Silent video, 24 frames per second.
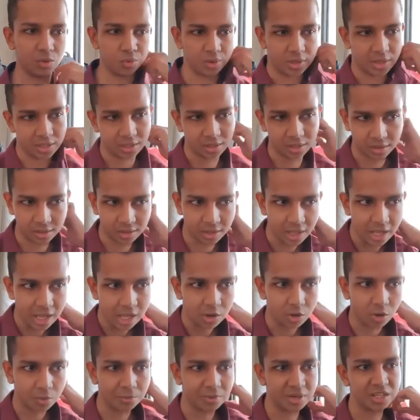Okay, this
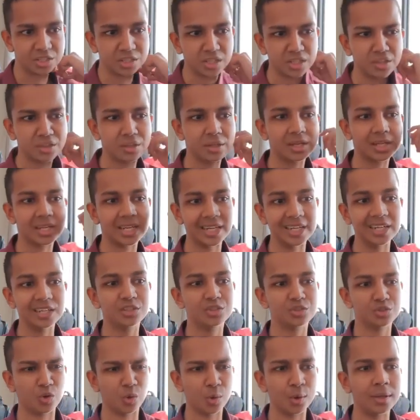combination is a
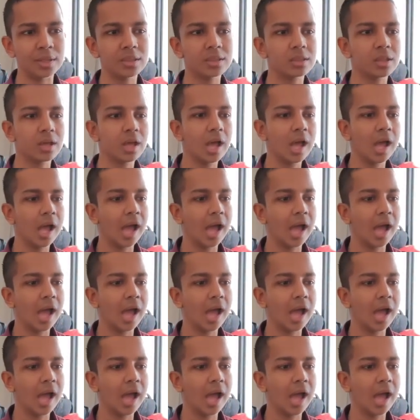great choice.